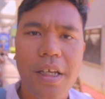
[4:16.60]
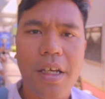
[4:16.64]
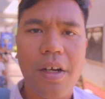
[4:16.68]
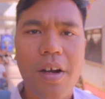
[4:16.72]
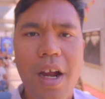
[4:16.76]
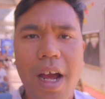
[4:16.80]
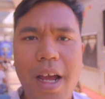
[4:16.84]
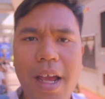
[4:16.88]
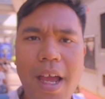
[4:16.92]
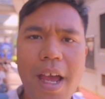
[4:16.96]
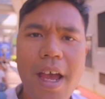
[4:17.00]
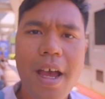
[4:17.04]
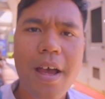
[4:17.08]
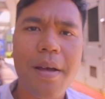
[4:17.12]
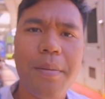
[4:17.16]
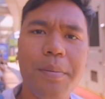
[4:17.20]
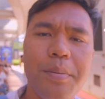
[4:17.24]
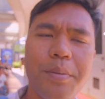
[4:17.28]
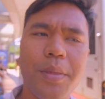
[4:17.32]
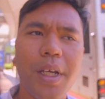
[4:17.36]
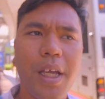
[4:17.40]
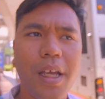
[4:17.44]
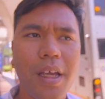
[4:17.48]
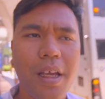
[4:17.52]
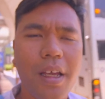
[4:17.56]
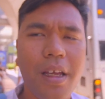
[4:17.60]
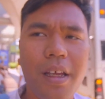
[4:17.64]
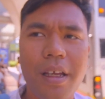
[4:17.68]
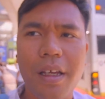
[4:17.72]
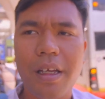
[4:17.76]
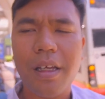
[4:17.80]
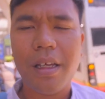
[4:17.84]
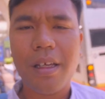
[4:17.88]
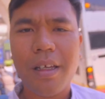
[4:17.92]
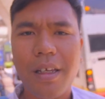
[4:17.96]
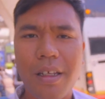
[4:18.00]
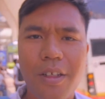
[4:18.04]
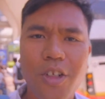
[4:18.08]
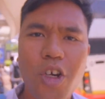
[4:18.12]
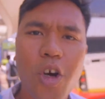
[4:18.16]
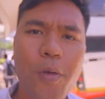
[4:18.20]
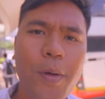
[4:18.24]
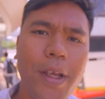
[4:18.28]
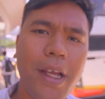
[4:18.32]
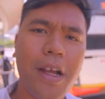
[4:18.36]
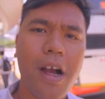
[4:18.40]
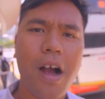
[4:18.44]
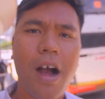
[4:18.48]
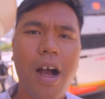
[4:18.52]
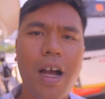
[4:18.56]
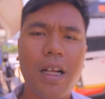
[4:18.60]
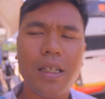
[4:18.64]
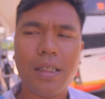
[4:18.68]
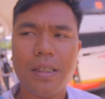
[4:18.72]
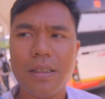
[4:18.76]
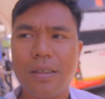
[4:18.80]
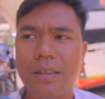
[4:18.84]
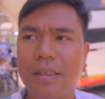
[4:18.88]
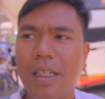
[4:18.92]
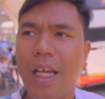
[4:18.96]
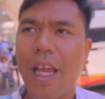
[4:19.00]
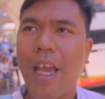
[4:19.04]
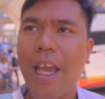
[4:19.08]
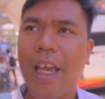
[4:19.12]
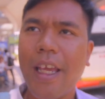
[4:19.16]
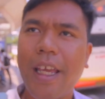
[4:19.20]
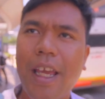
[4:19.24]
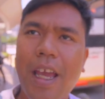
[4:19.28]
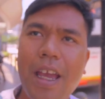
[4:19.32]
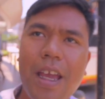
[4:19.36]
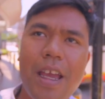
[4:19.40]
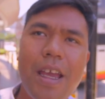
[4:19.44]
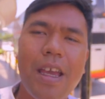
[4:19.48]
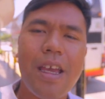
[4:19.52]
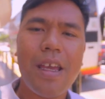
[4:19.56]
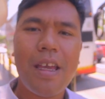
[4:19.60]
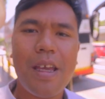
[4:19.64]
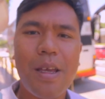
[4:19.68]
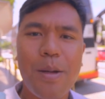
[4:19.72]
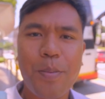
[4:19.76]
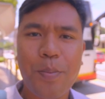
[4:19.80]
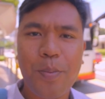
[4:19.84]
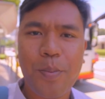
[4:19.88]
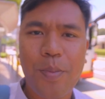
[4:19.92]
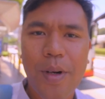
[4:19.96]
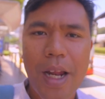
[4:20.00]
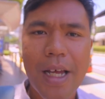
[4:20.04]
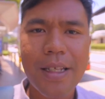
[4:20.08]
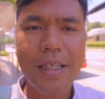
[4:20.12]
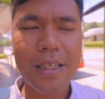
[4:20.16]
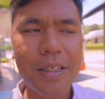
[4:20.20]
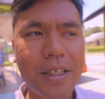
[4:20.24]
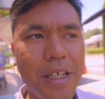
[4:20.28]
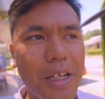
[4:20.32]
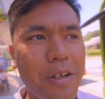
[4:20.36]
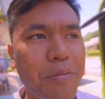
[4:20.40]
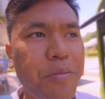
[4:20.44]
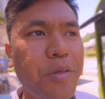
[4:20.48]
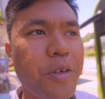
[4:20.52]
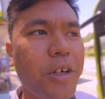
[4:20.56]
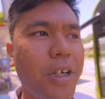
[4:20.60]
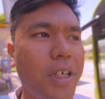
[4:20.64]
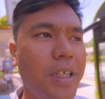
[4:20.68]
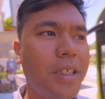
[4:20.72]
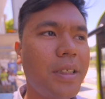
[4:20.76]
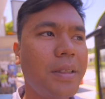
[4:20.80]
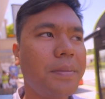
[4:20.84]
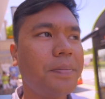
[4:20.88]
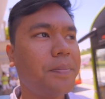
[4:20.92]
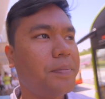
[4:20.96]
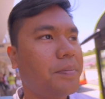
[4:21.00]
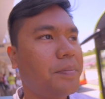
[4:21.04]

Here I am in Dhoby Ghaut, aka Plaza Singapura.